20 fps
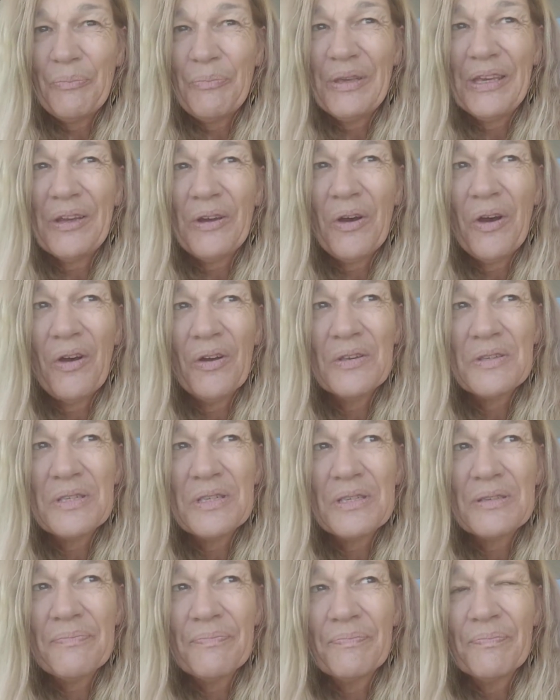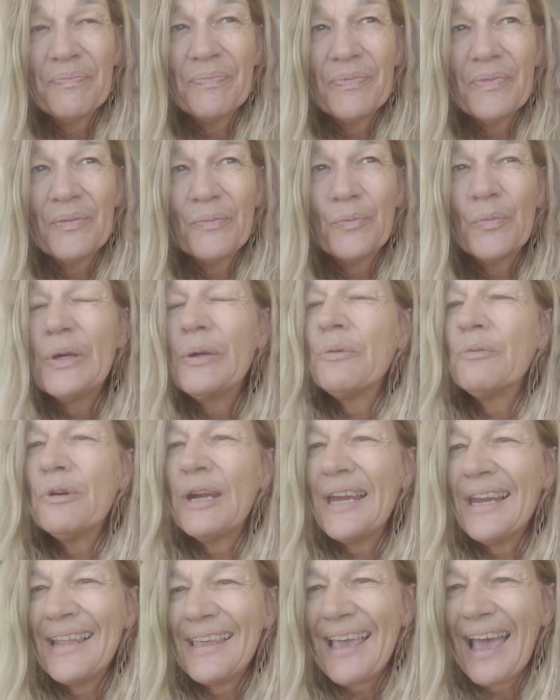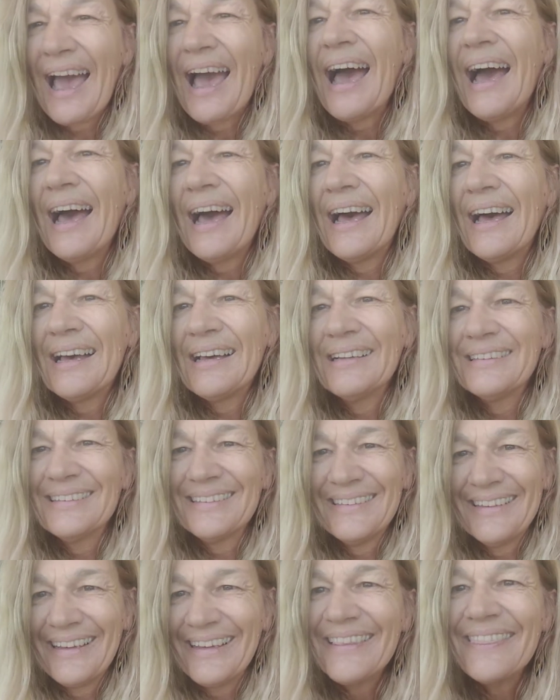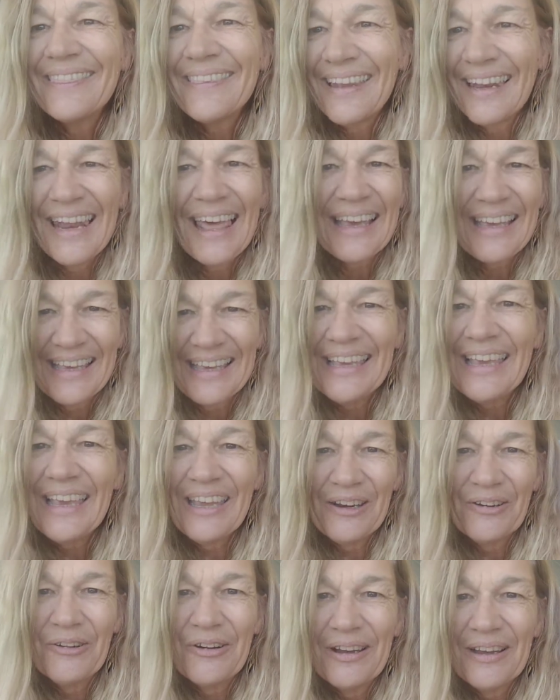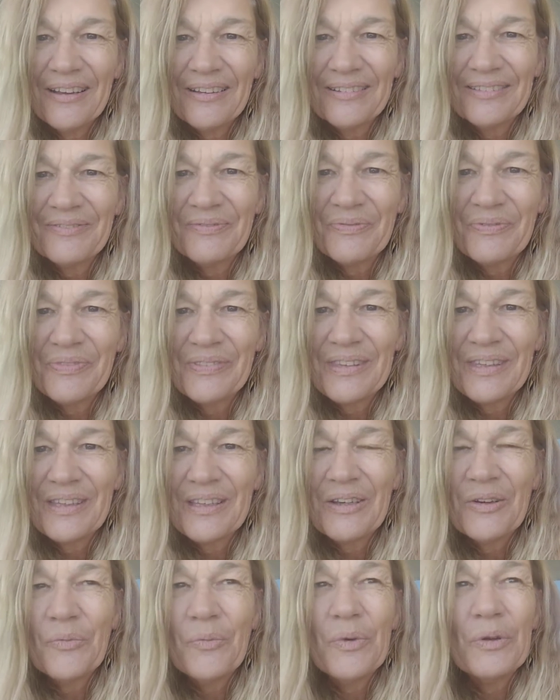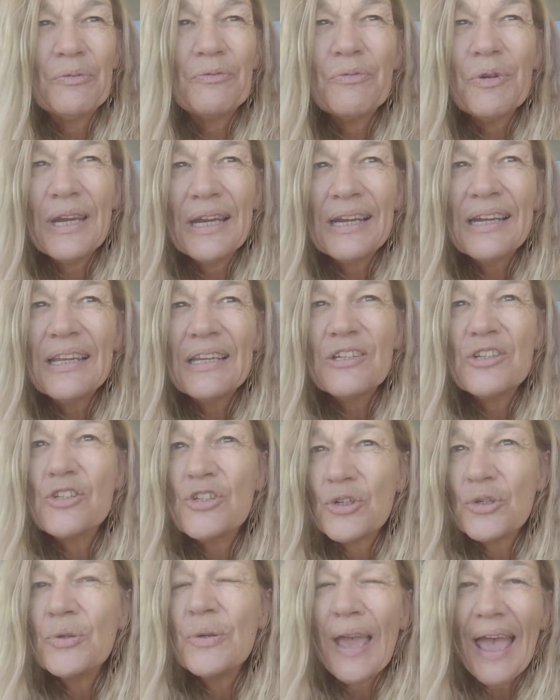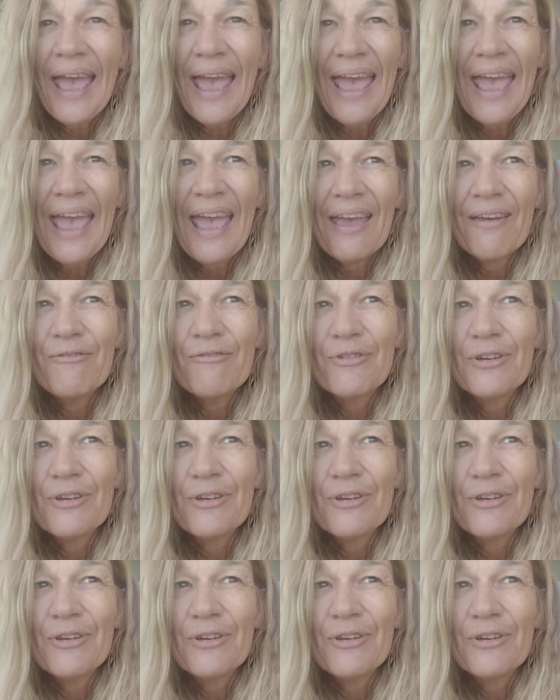because we really are in the lucky era. We really do have